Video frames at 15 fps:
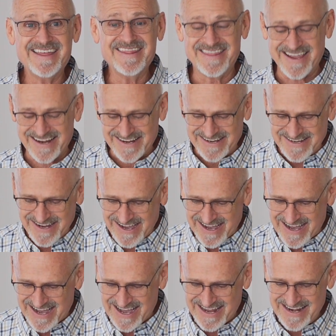that
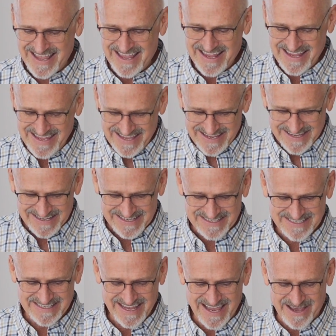God
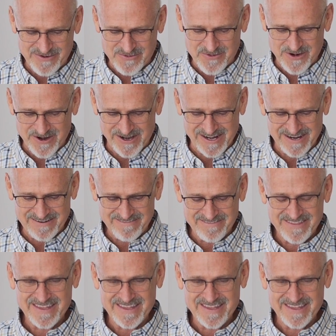is at work.